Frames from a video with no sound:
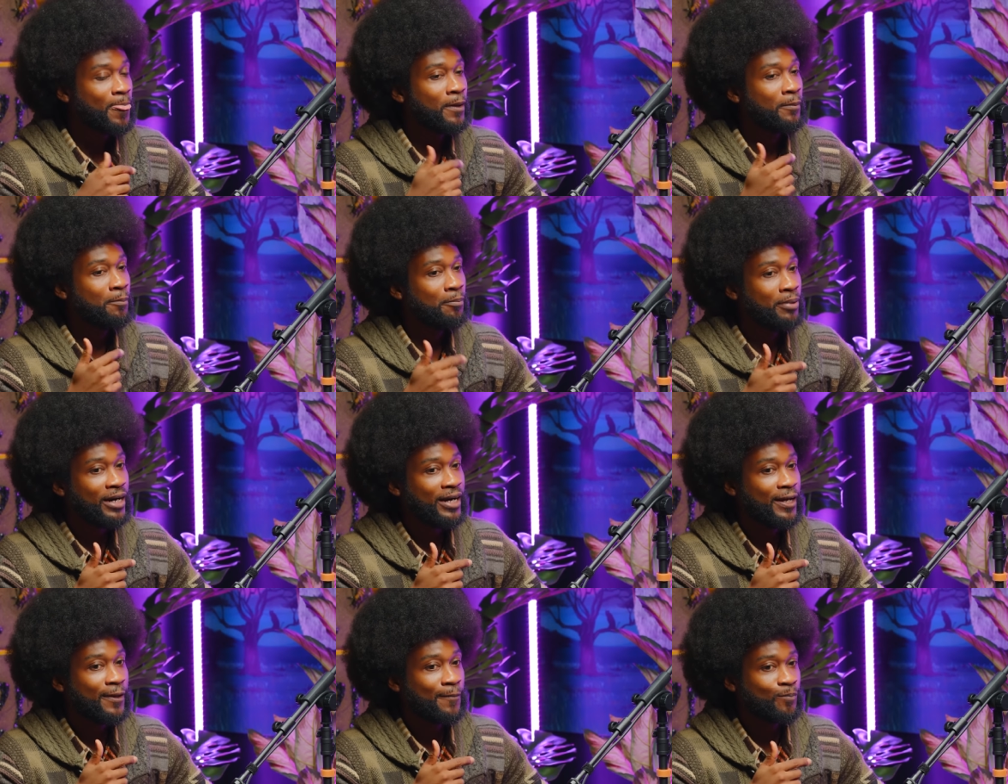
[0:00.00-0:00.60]

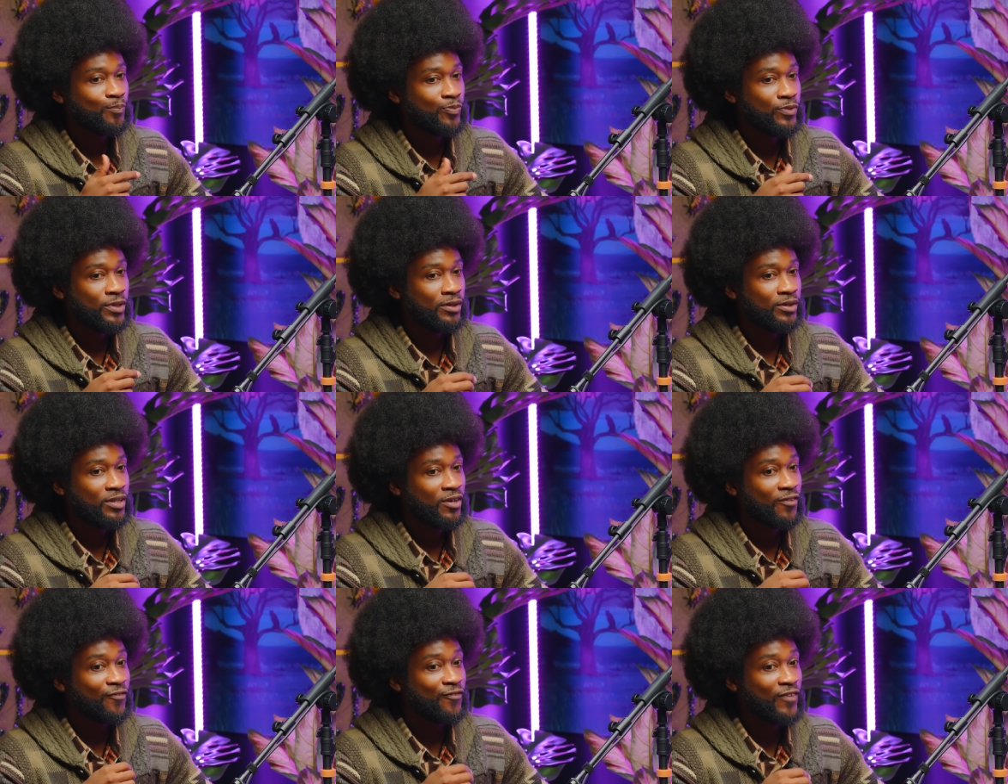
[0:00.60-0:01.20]
But
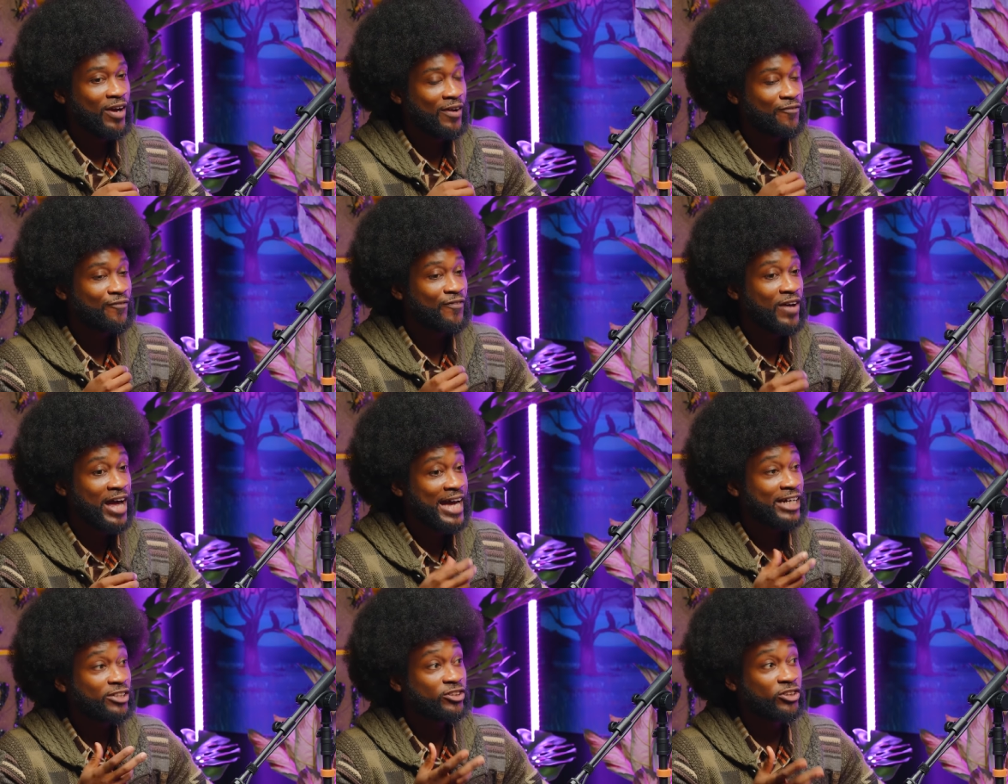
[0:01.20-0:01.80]
the
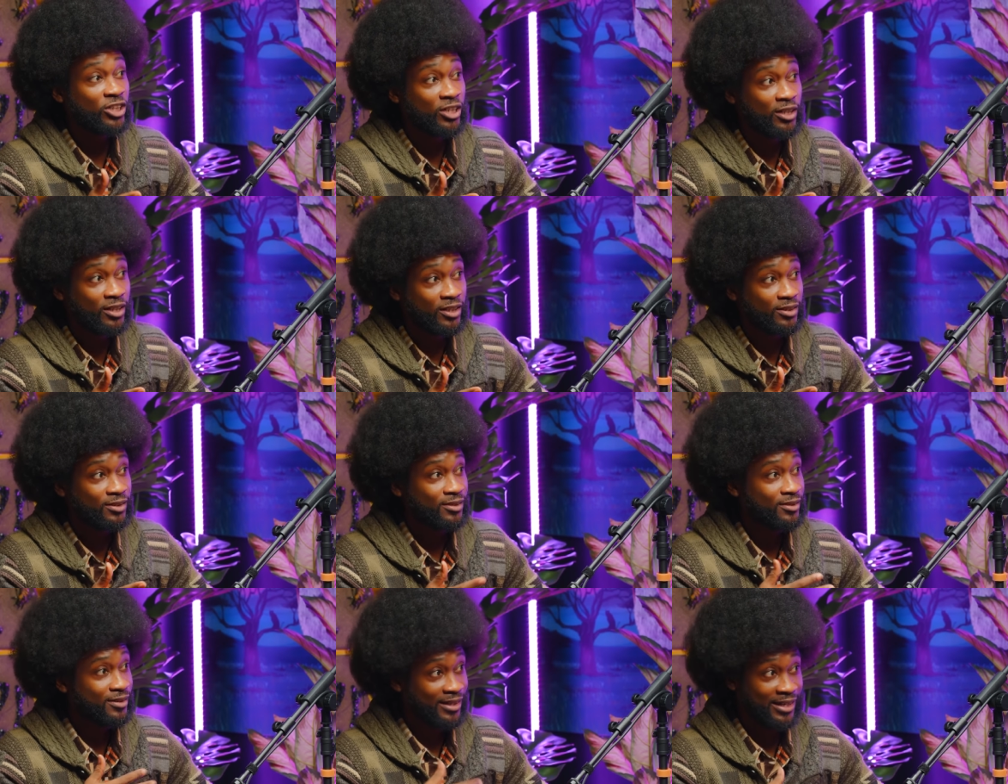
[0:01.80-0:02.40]

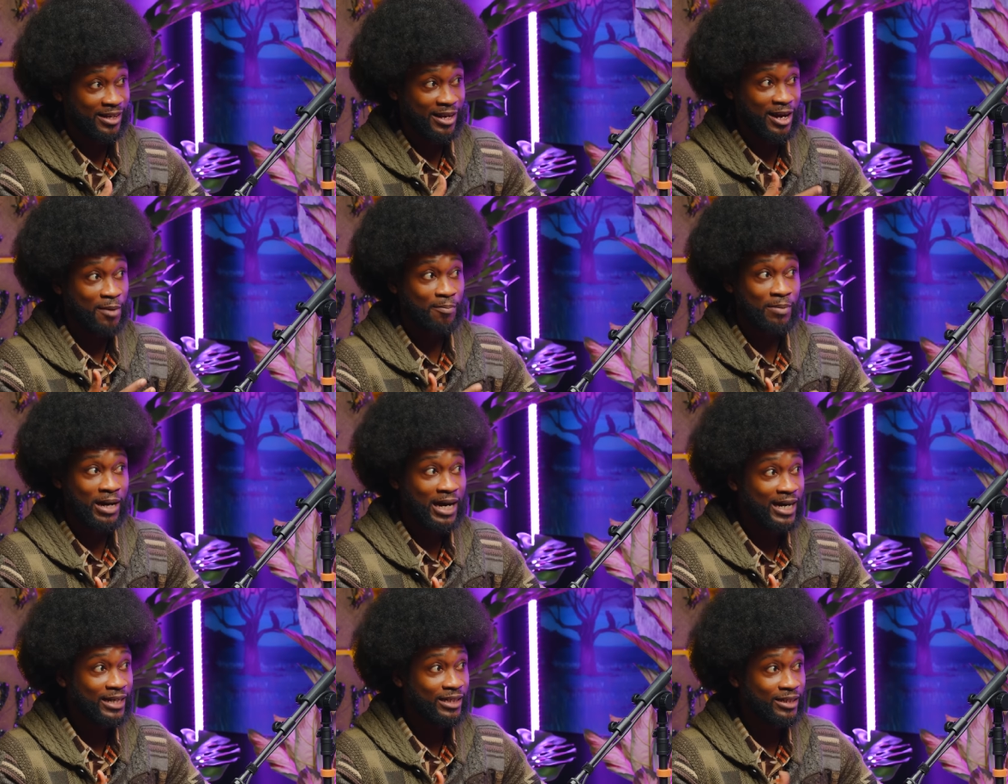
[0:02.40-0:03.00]
fascia in our
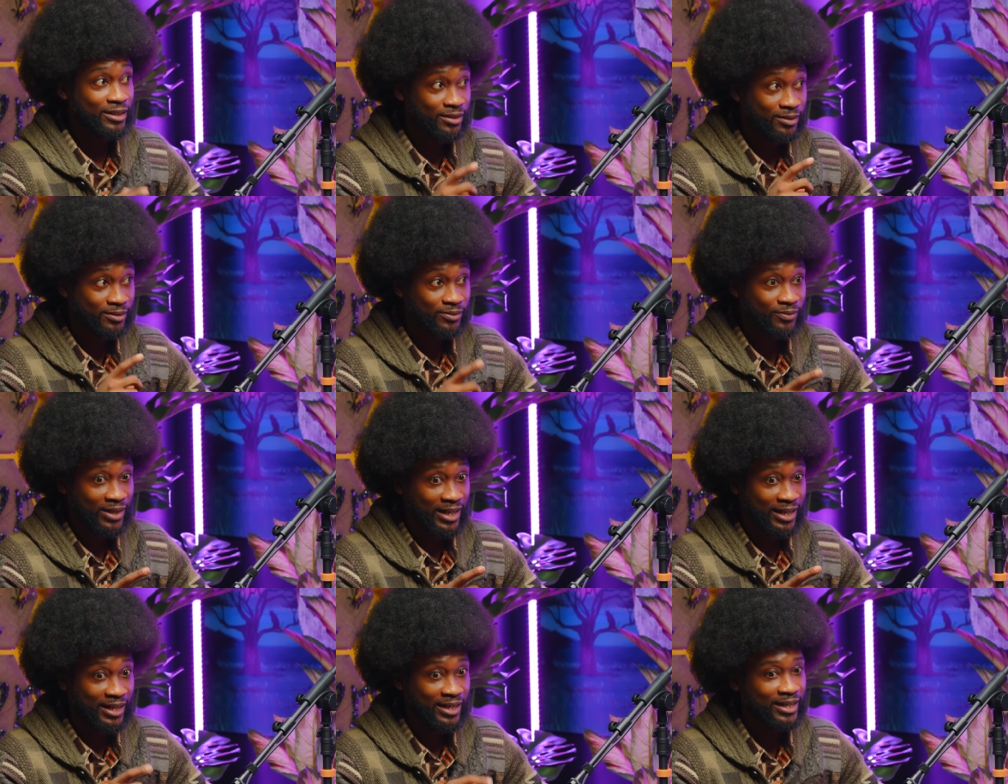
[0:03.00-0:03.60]
body,
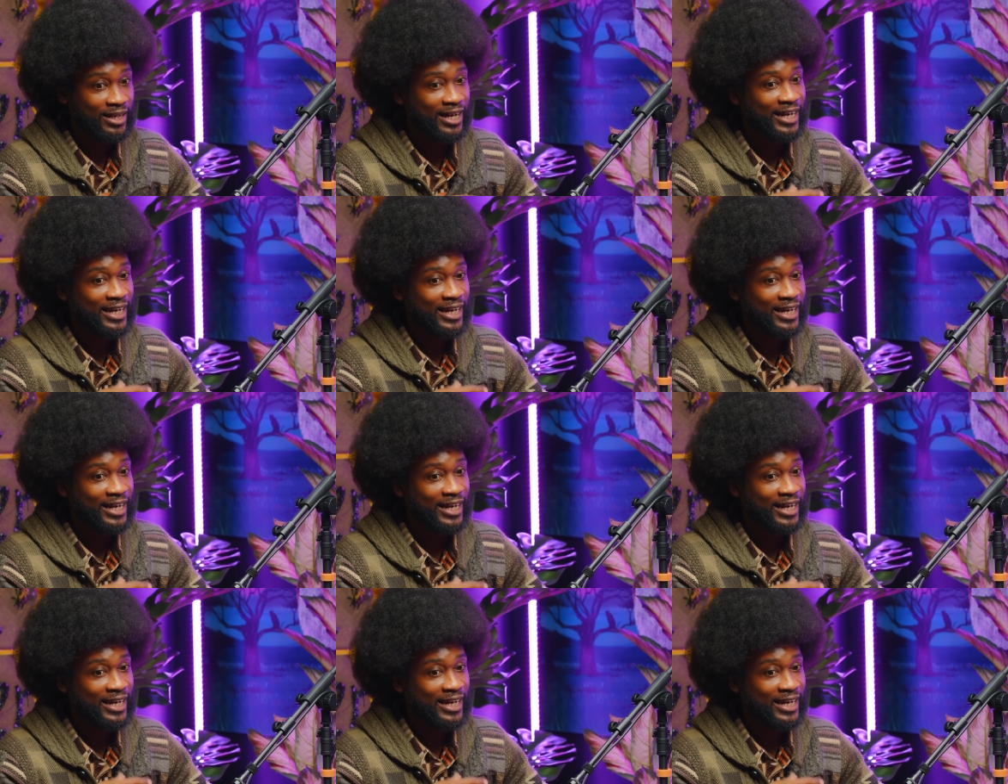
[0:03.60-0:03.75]
right?